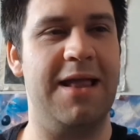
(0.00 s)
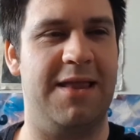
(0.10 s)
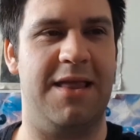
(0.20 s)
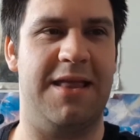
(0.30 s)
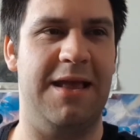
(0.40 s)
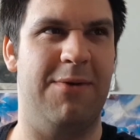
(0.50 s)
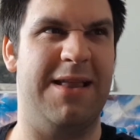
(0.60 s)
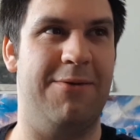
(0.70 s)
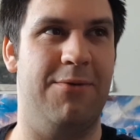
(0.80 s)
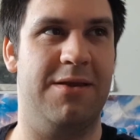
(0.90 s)
this thing where they
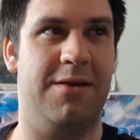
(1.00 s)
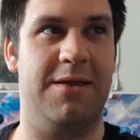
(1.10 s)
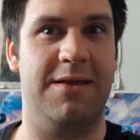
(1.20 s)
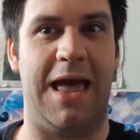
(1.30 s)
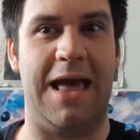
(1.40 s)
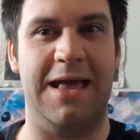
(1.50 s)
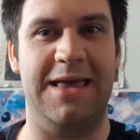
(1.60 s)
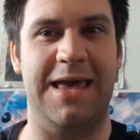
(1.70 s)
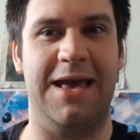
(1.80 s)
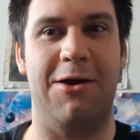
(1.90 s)
would
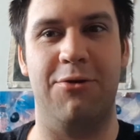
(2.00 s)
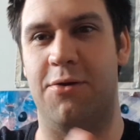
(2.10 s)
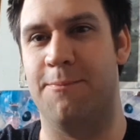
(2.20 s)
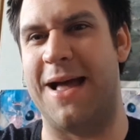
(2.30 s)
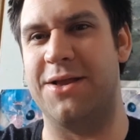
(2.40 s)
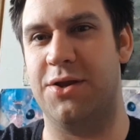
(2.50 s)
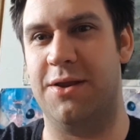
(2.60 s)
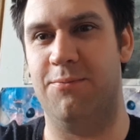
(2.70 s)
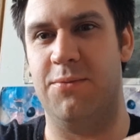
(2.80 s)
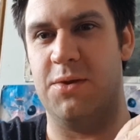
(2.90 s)
kick out a companion
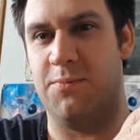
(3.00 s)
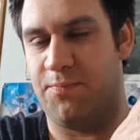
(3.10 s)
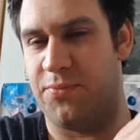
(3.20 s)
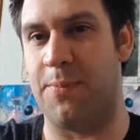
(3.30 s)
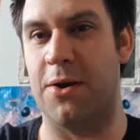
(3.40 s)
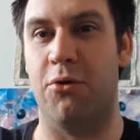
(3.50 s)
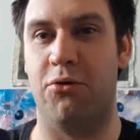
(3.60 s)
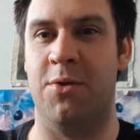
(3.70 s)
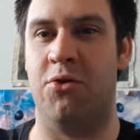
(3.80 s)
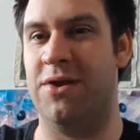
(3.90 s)
in the
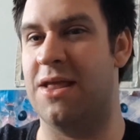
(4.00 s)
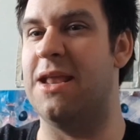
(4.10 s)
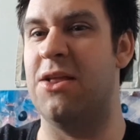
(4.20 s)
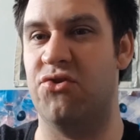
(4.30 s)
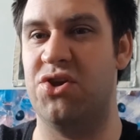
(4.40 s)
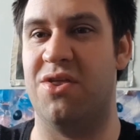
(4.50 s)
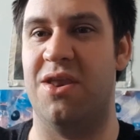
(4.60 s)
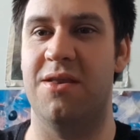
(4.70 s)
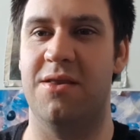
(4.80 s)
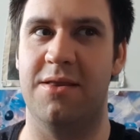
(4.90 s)
penultimate story and then introduce
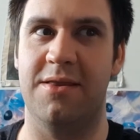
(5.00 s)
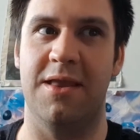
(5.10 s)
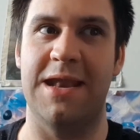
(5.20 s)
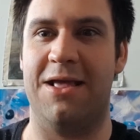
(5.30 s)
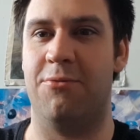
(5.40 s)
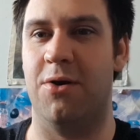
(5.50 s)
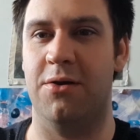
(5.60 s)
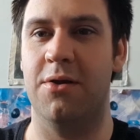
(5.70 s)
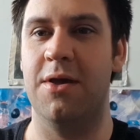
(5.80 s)
in the next one